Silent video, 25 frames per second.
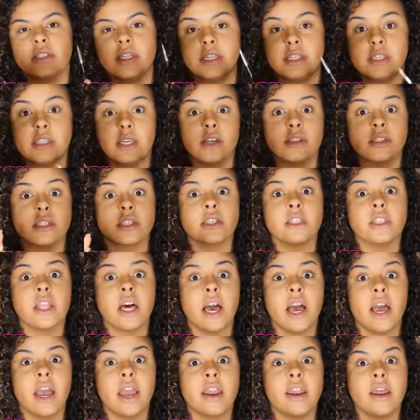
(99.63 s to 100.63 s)
That sounds like a
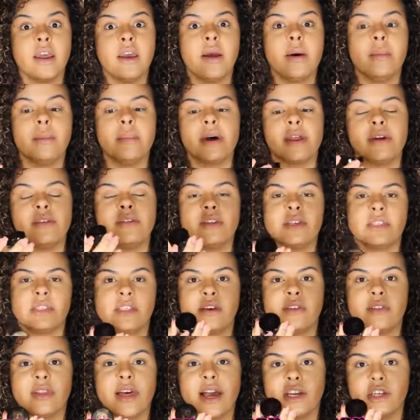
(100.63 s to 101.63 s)
lot, but if this
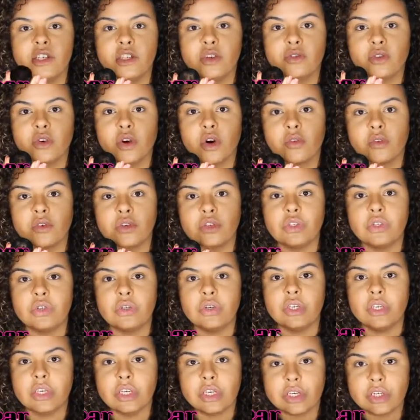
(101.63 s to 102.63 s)
stuff lasts you for over 2
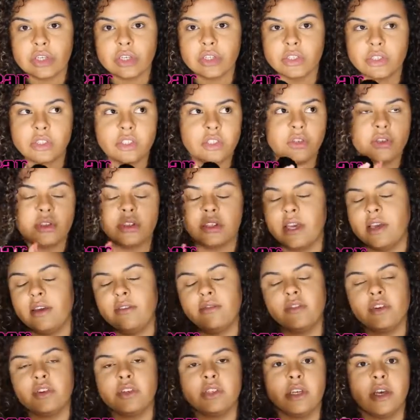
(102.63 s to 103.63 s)
years, you
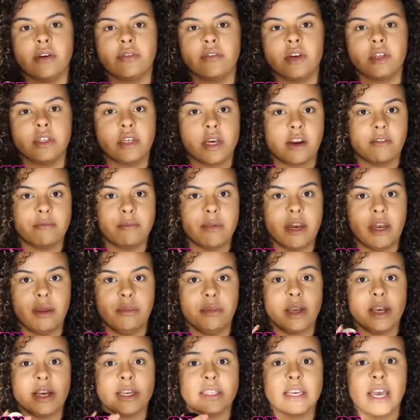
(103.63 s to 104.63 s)
save yourself a ton of money
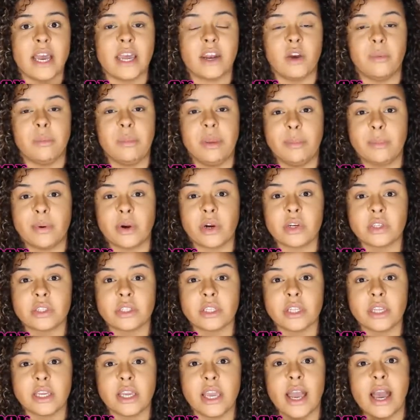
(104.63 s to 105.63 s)
because I know me
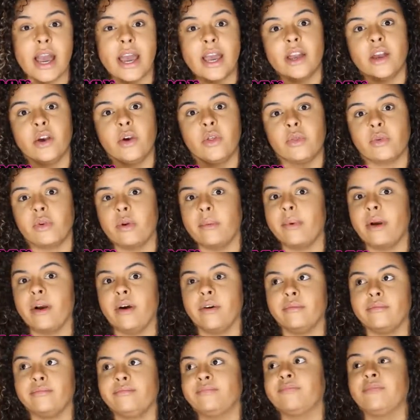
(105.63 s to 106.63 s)
personally, I go through
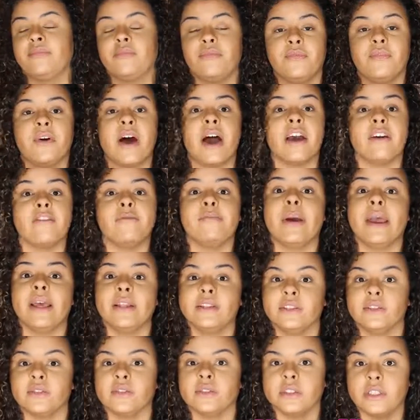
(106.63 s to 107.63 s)
about 5
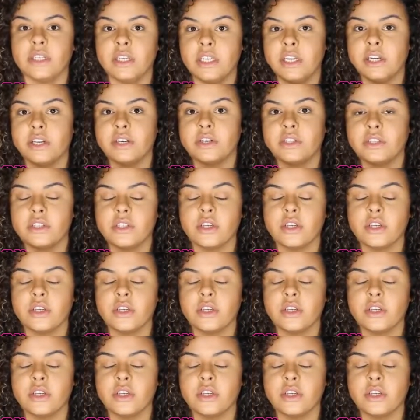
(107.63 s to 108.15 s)
pencils a year.